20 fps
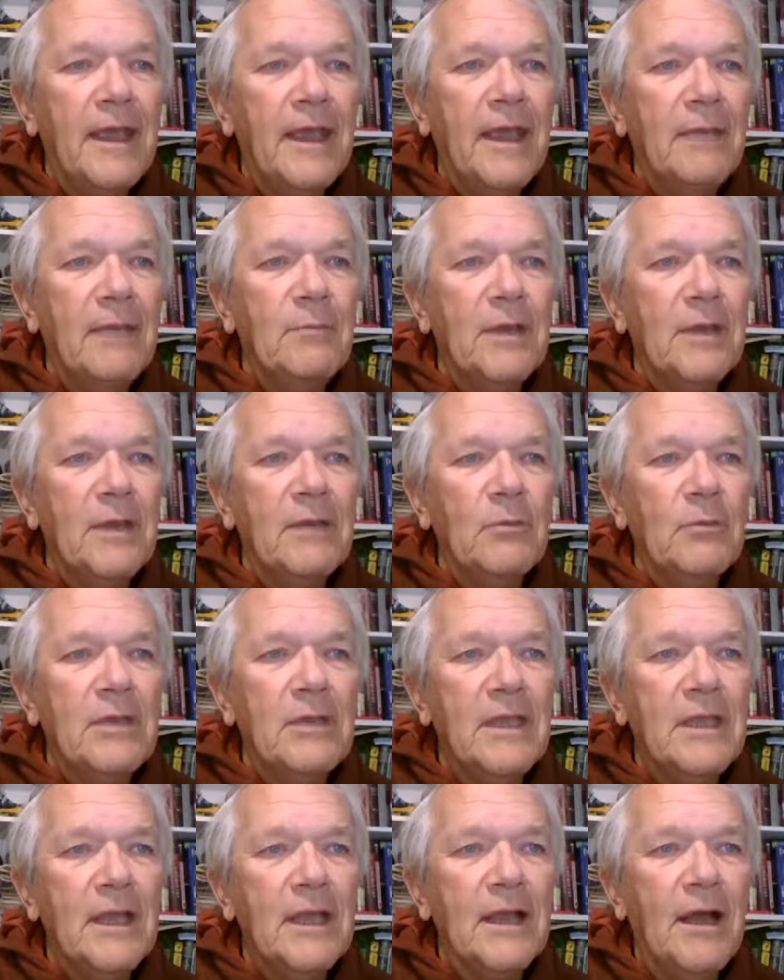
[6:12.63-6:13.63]
but when
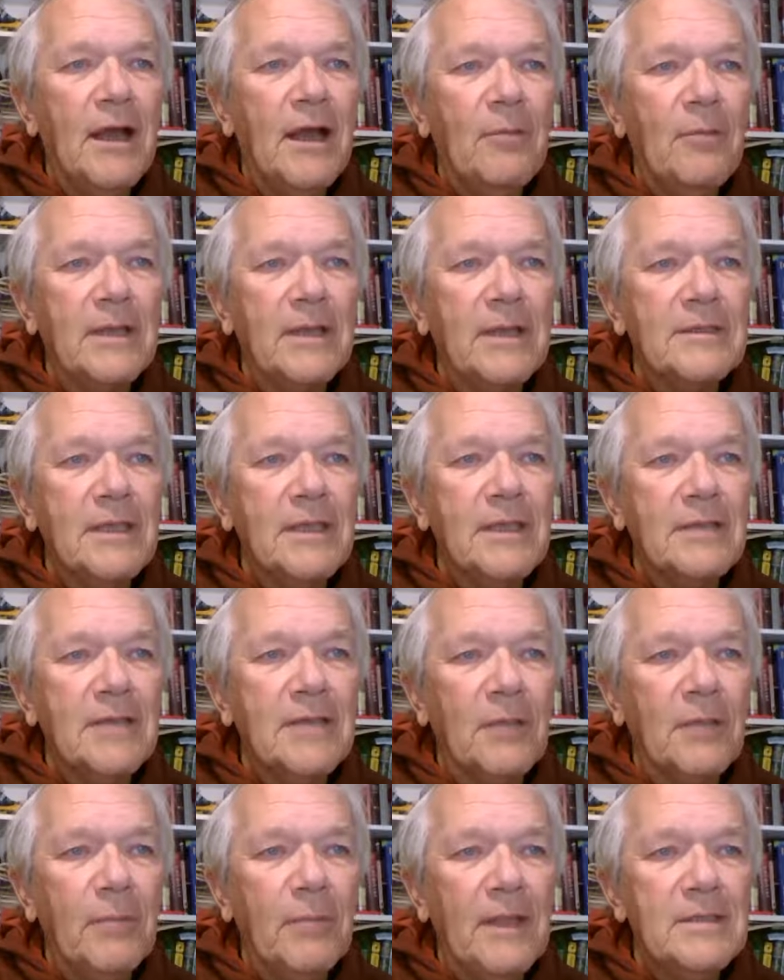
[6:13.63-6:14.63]
you get complex things
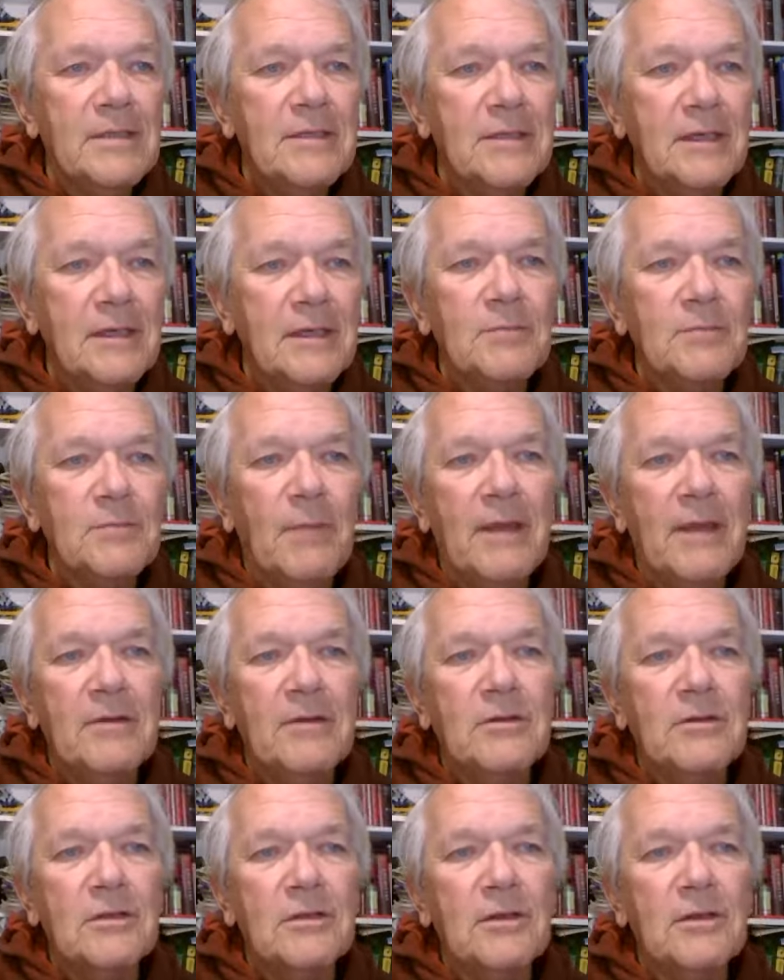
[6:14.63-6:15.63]
like benzene, it's better
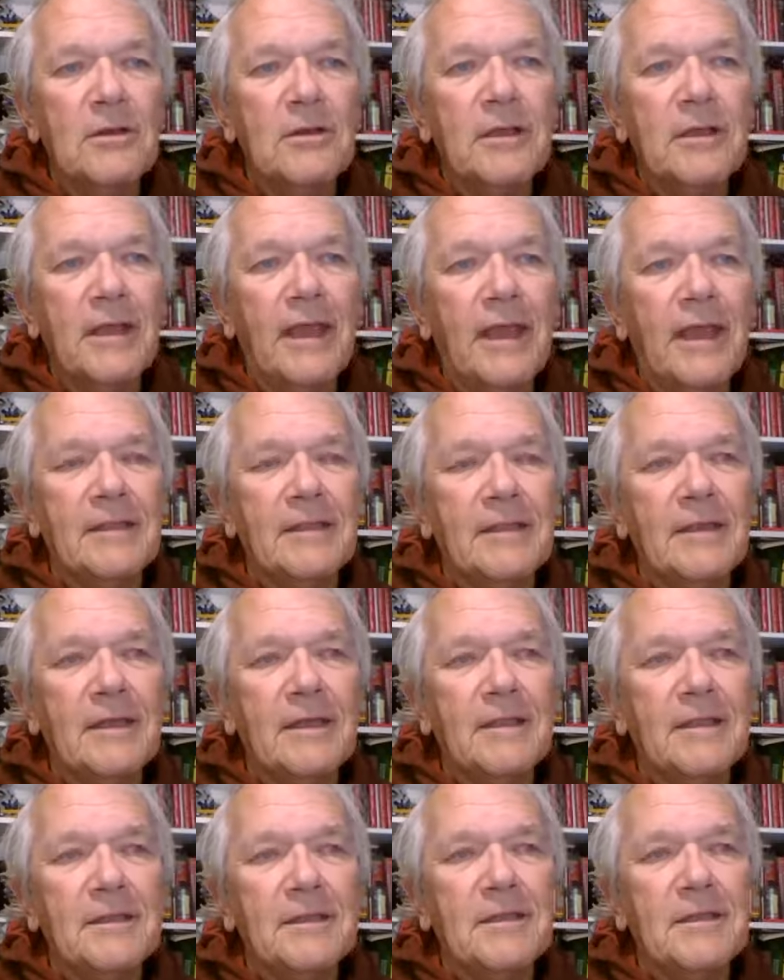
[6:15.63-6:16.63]
to look at
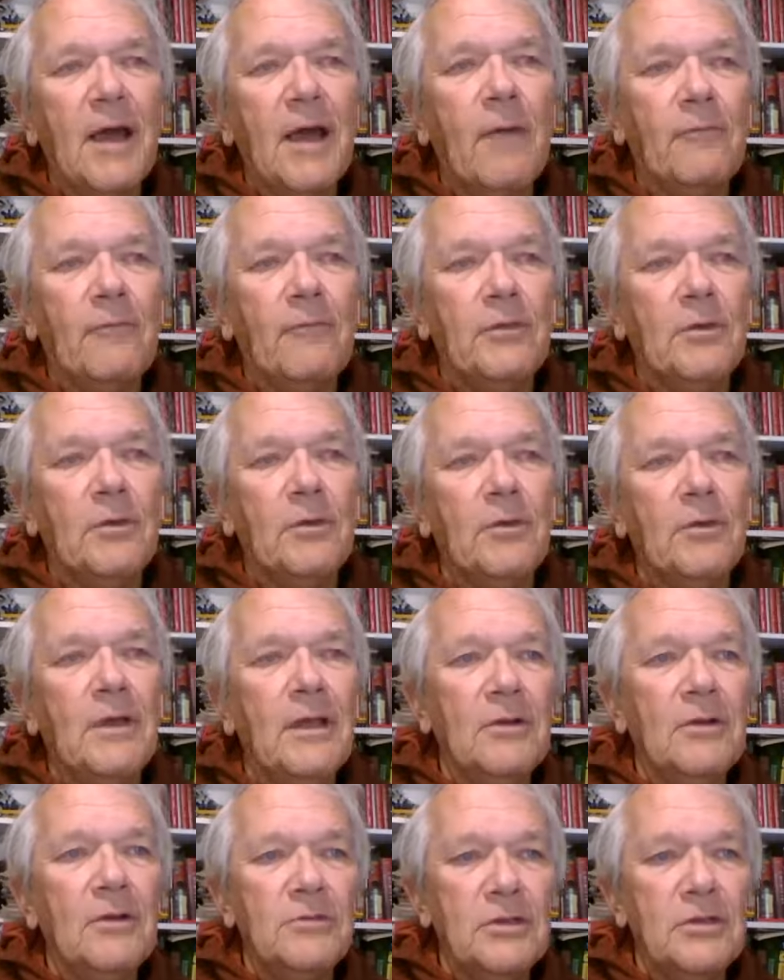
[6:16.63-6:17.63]
the top view.
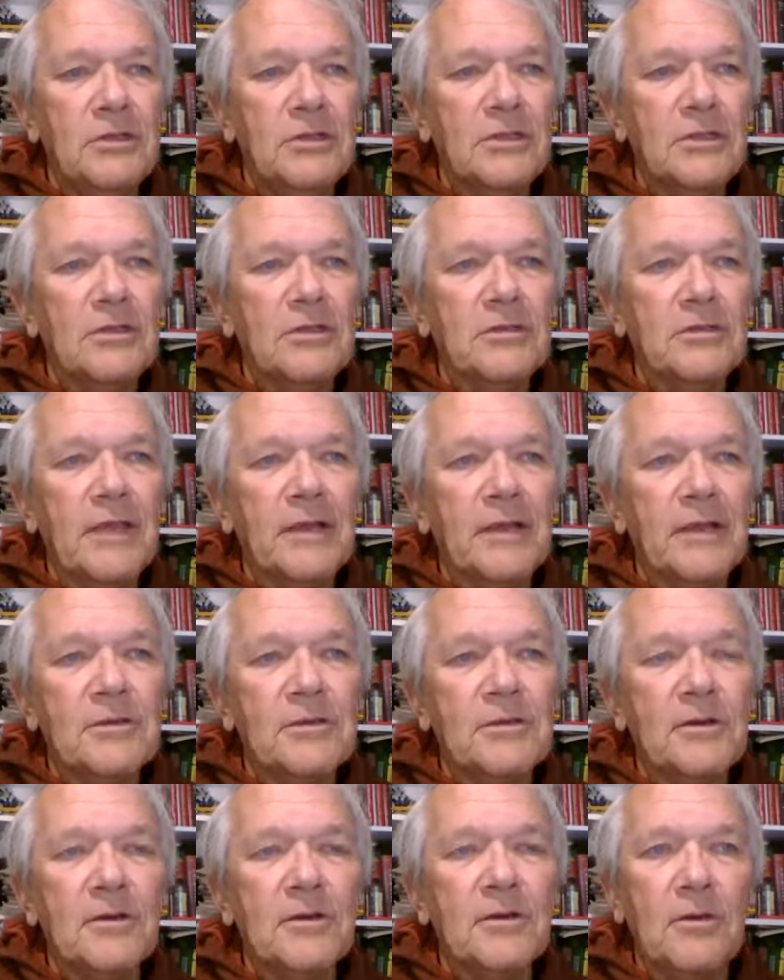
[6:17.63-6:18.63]
So it just looks like a
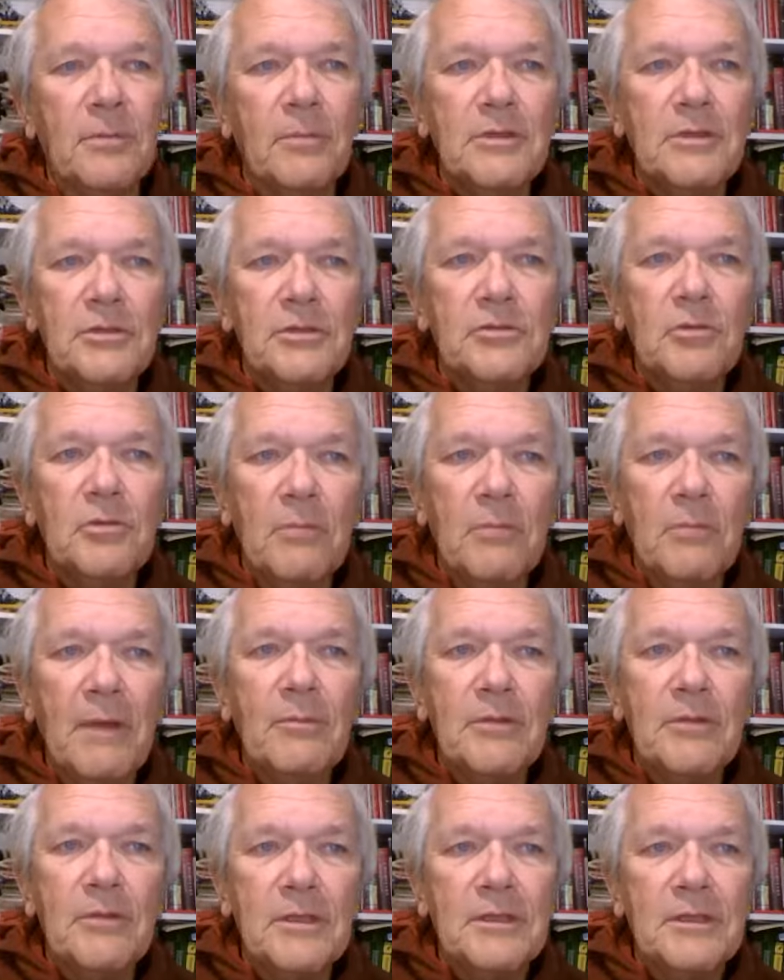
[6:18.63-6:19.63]
circle, but you should
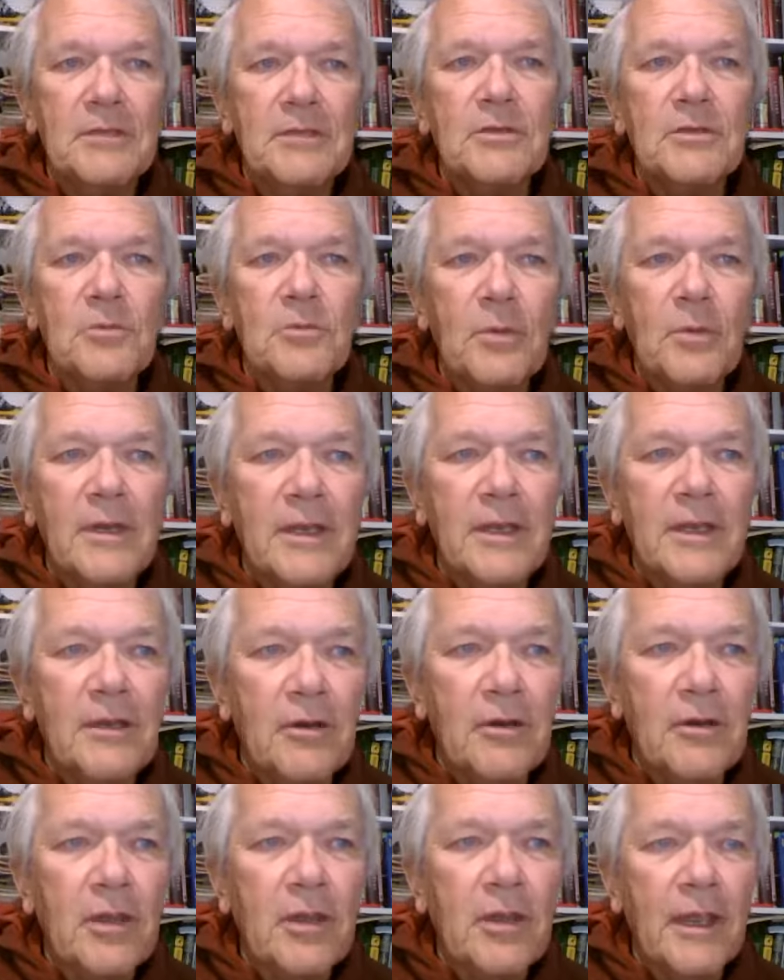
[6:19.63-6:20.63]
remember that this is really,
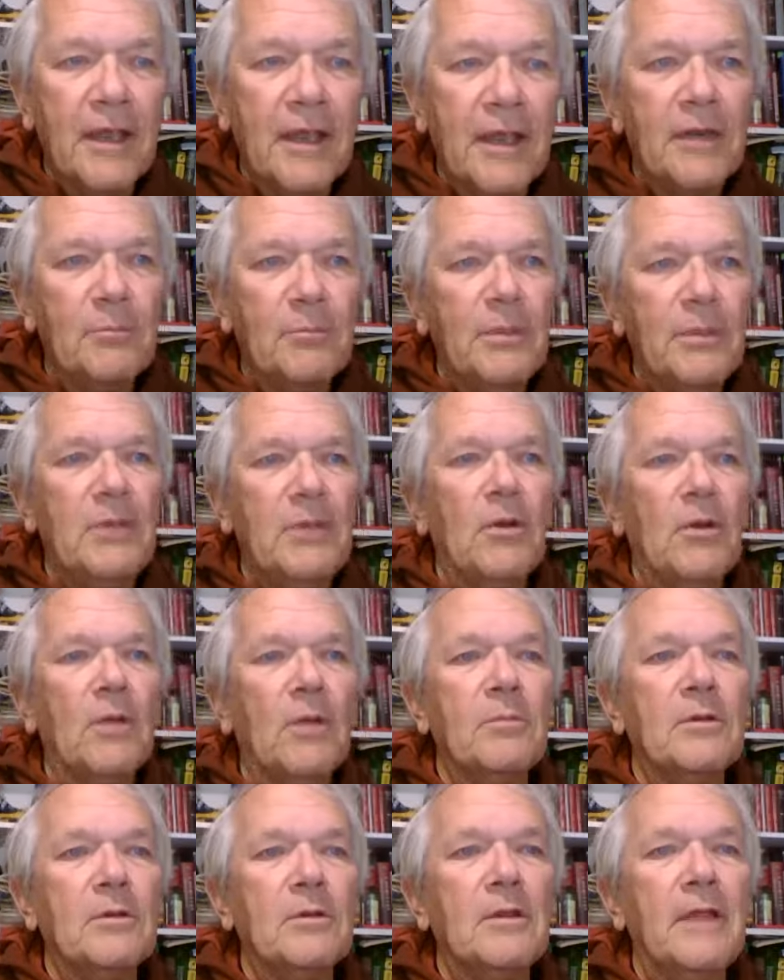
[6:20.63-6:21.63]
you're looking at a p
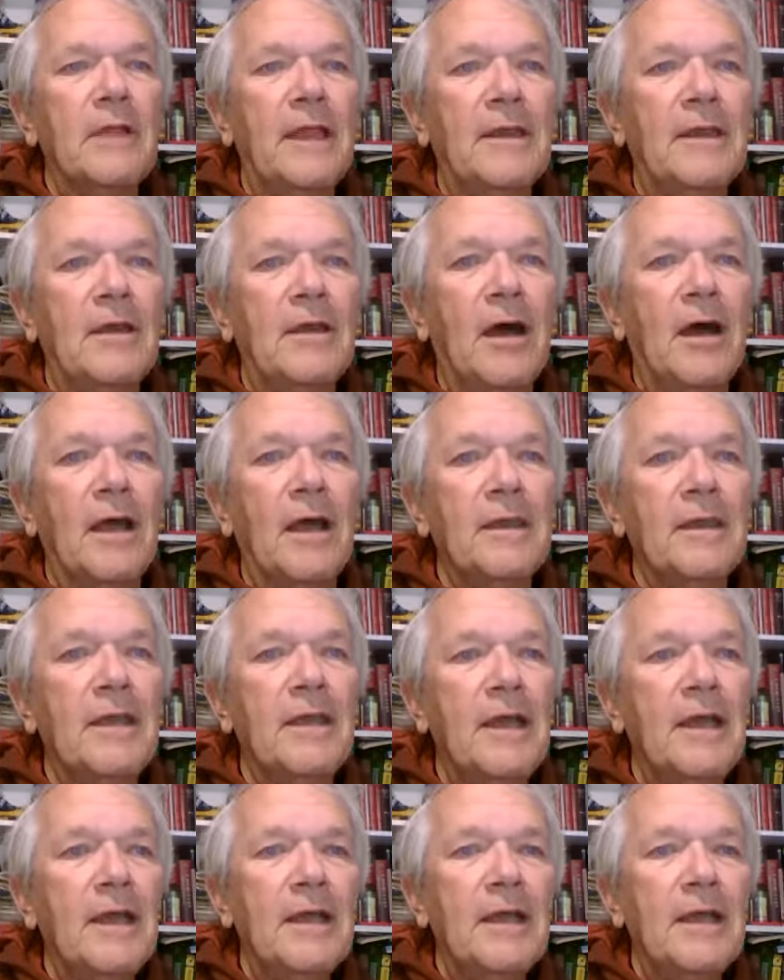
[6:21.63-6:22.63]
orbital end on.
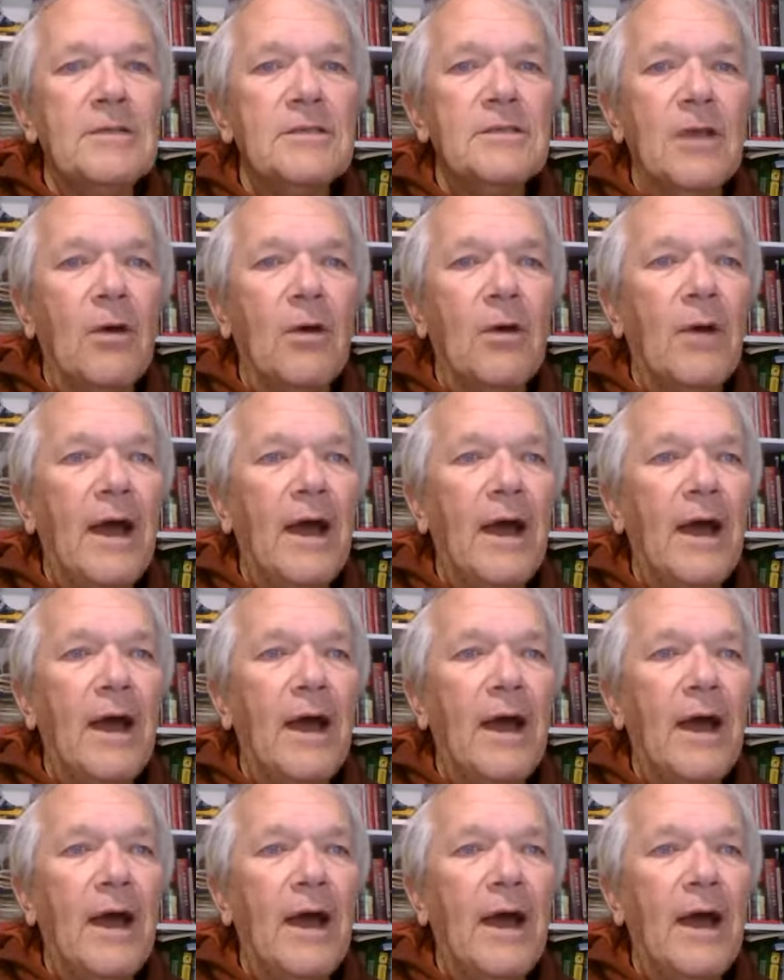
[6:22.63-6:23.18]
So